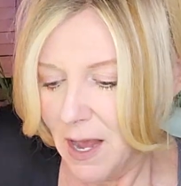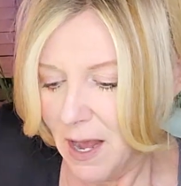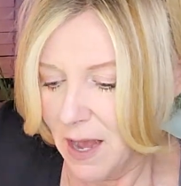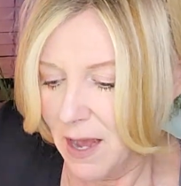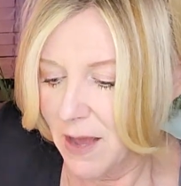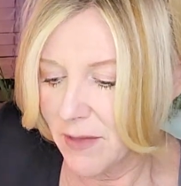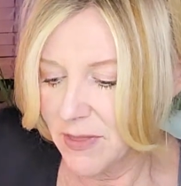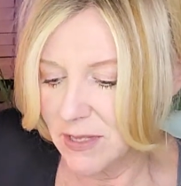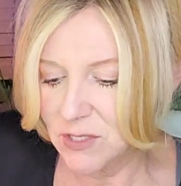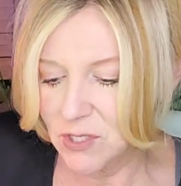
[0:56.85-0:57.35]

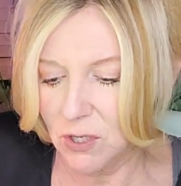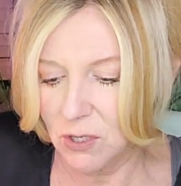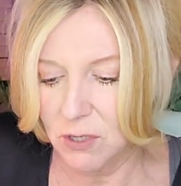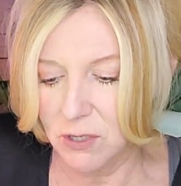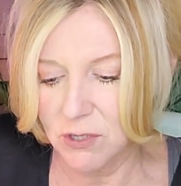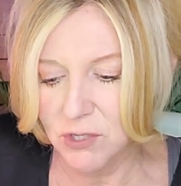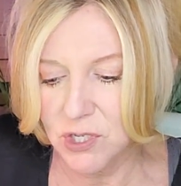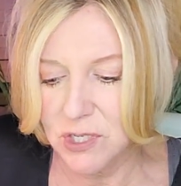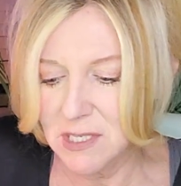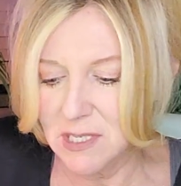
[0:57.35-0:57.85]
Uh, that's
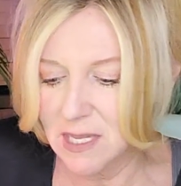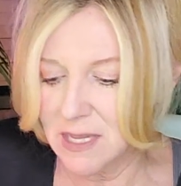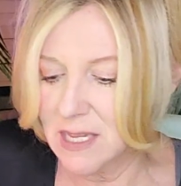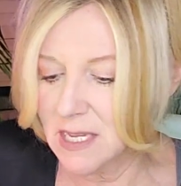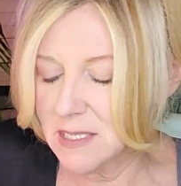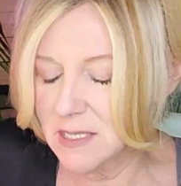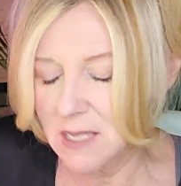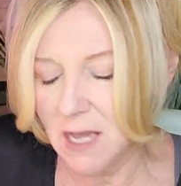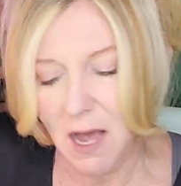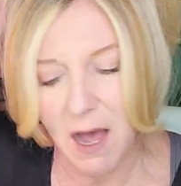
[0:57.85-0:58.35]
urgent and
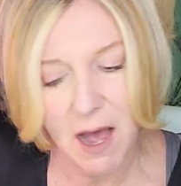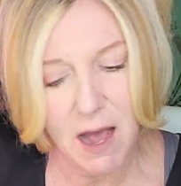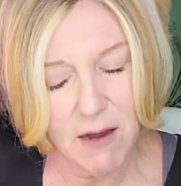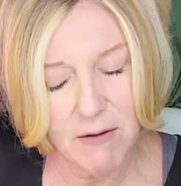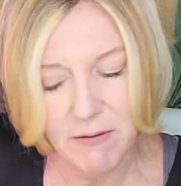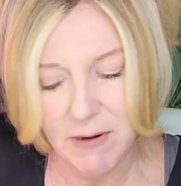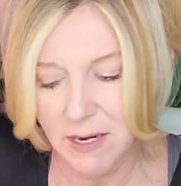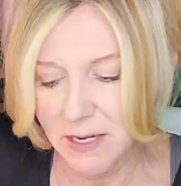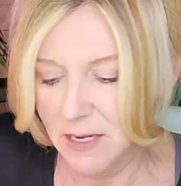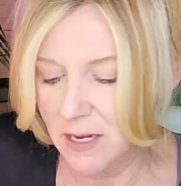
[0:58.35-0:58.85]
that's
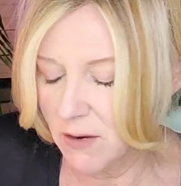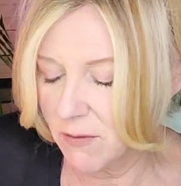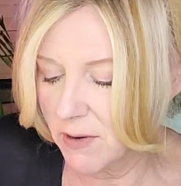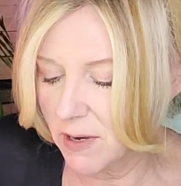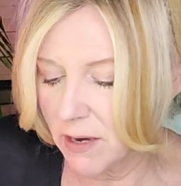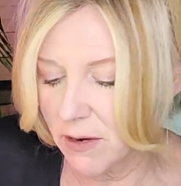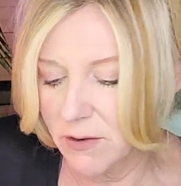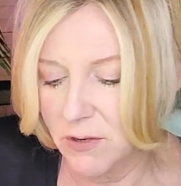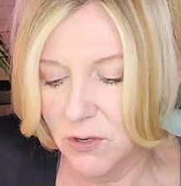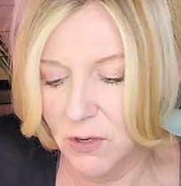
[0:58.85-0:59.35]
hot right now
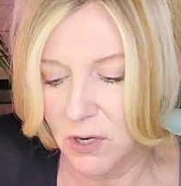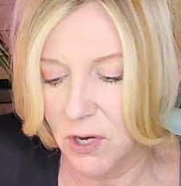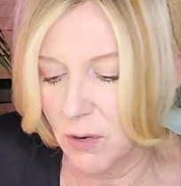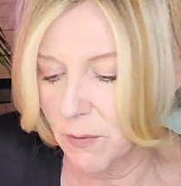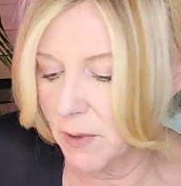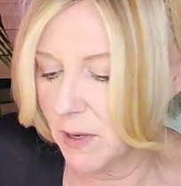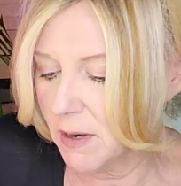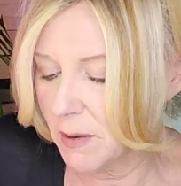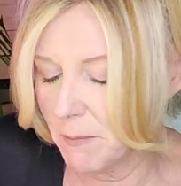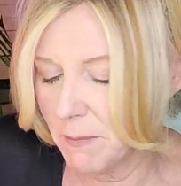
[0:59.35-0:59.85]
regarding your
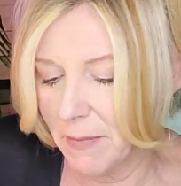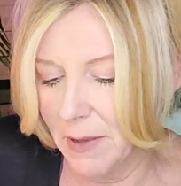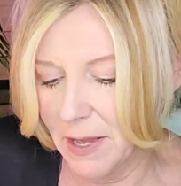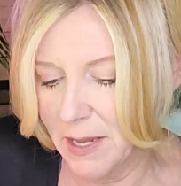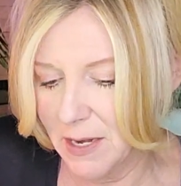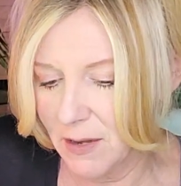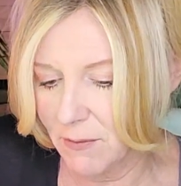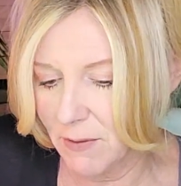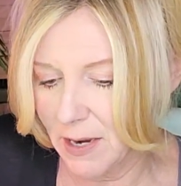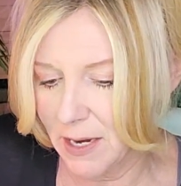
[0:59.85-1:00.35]
career and
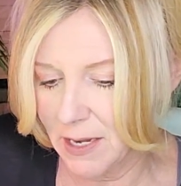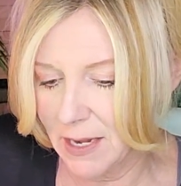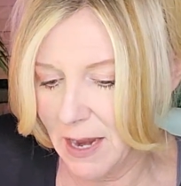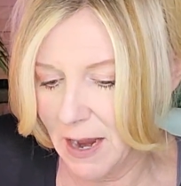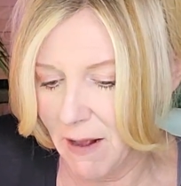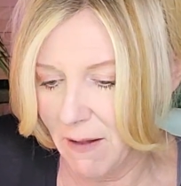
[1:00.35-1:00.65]
money right